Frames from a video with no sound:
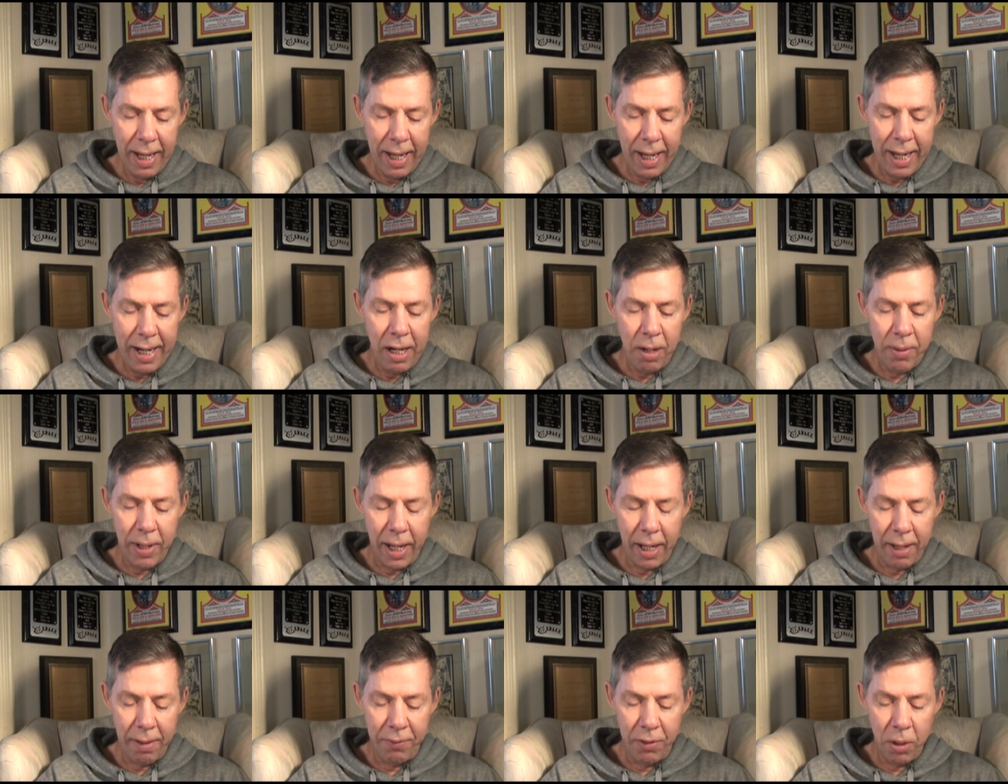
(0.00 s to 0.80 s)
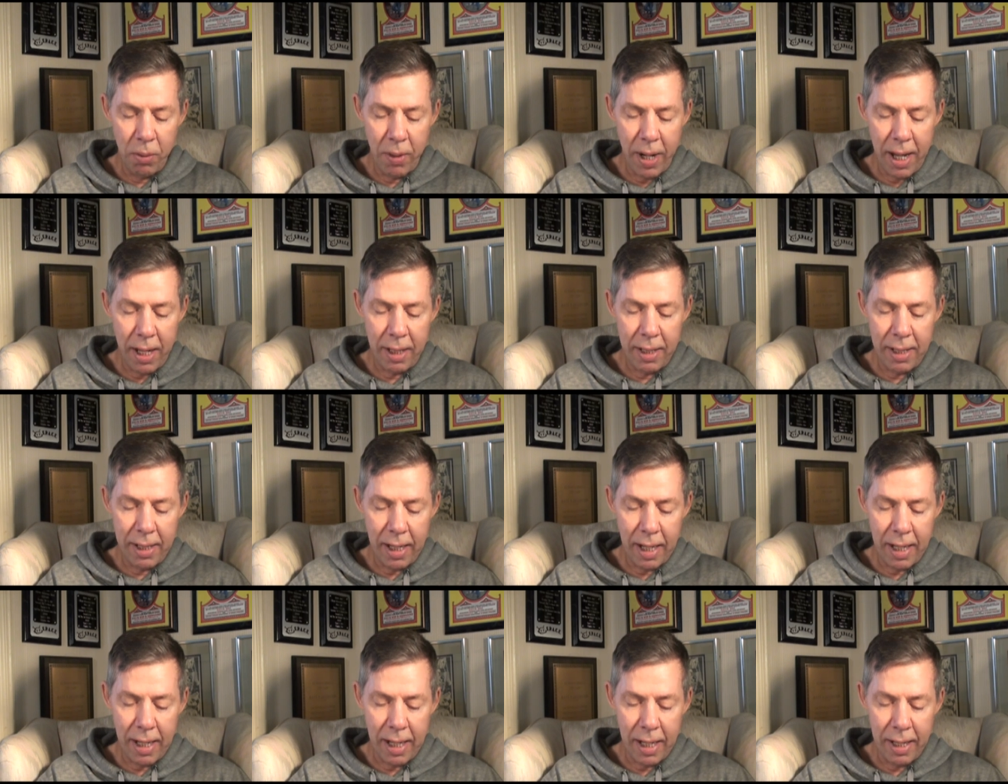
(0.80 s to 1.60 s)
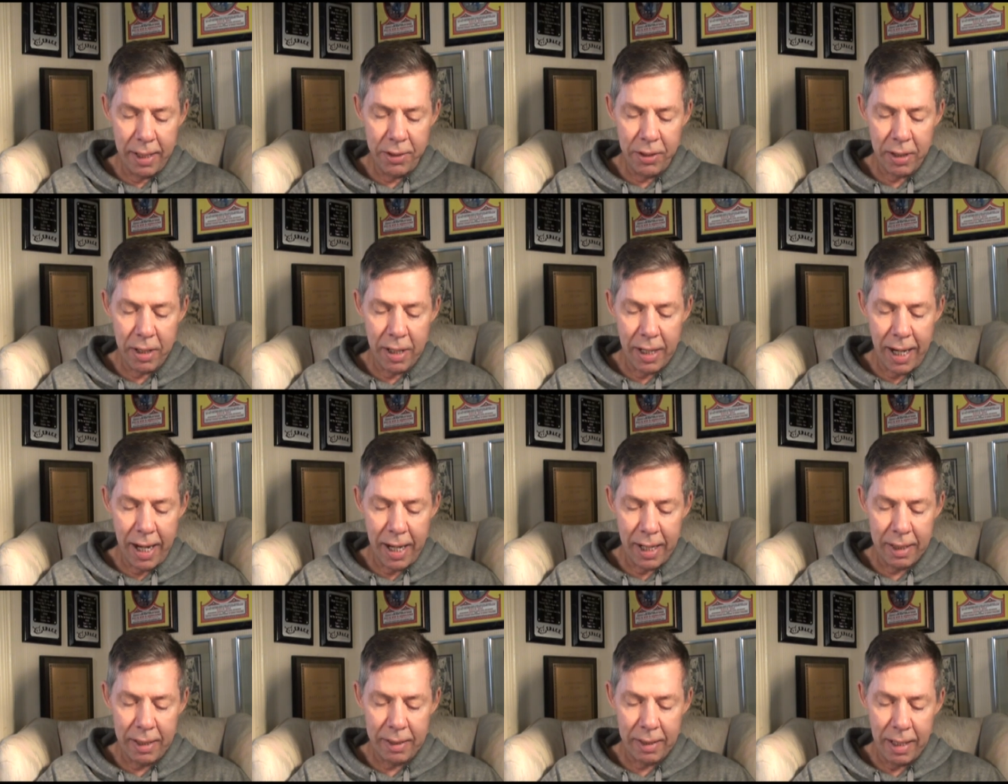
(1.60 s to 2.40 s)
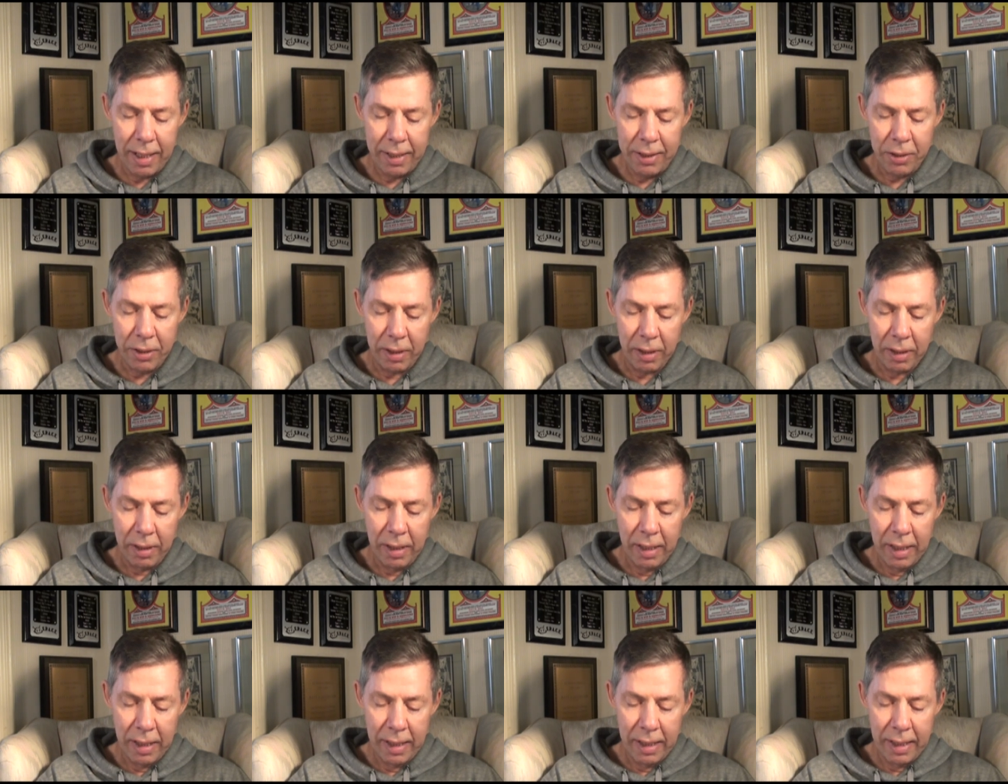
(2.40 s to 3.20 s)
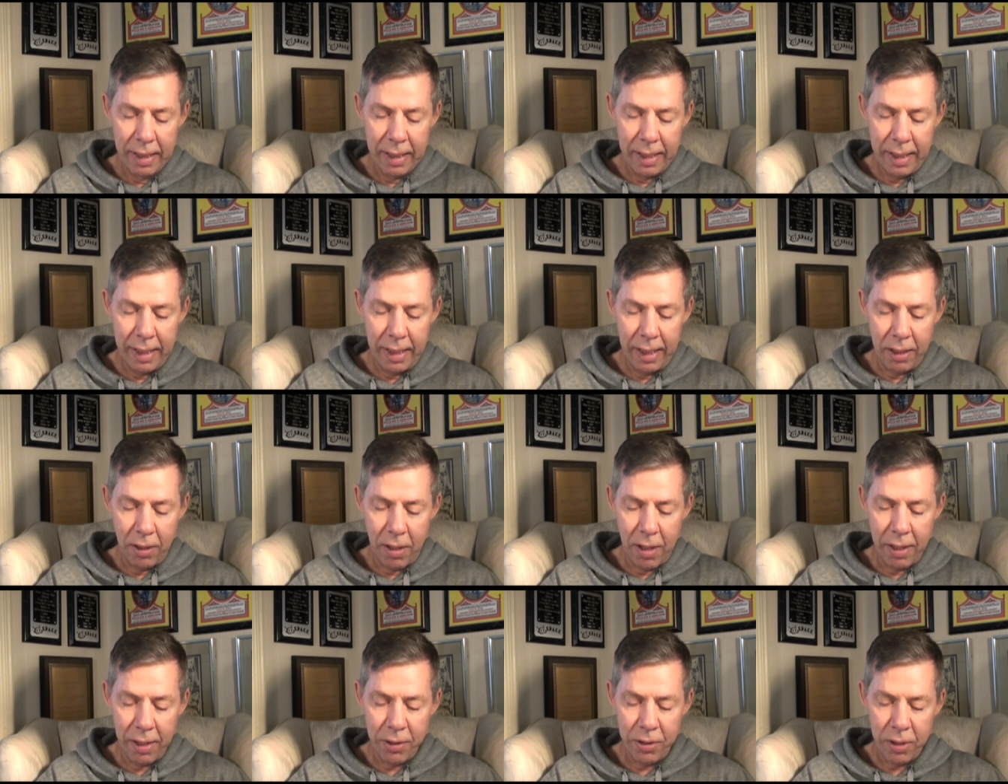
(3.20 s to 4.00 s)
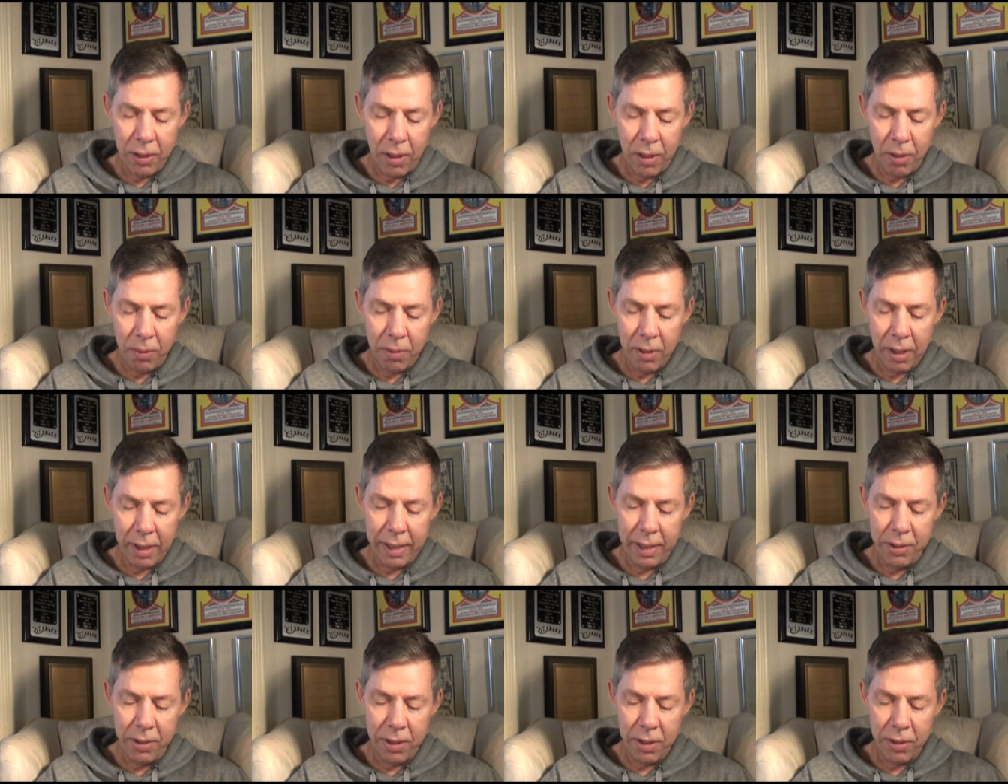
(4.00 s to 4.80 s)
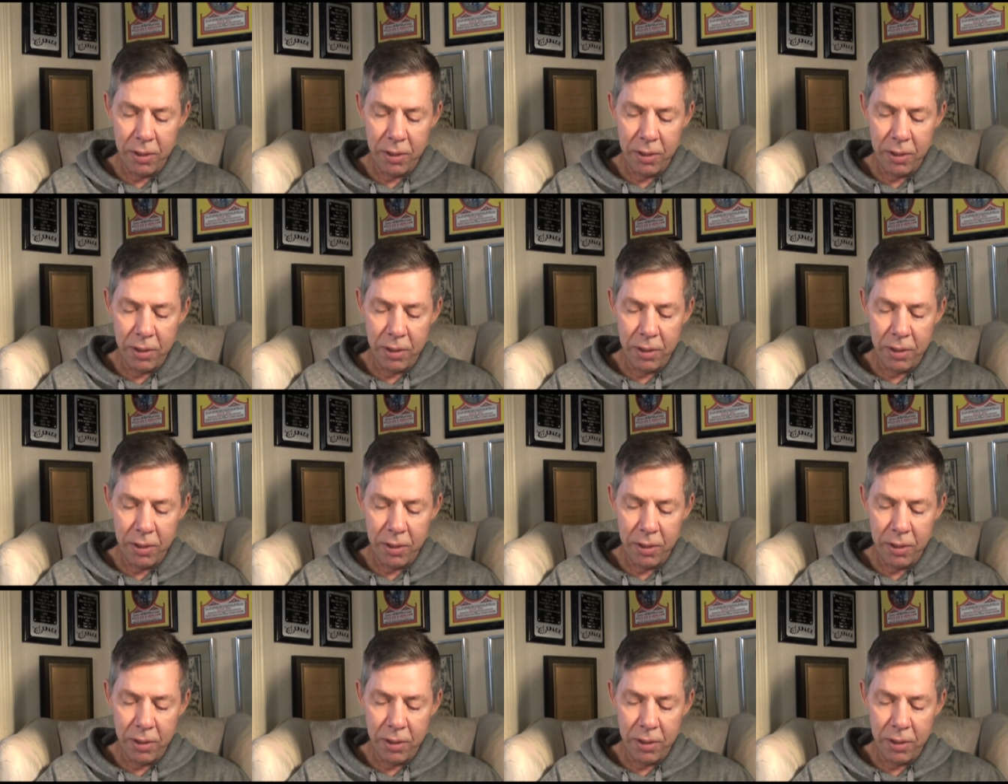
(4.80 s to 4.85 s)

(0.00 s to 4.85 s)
Anyway, have you read Hunter x Hunter? The artist's artwork isn't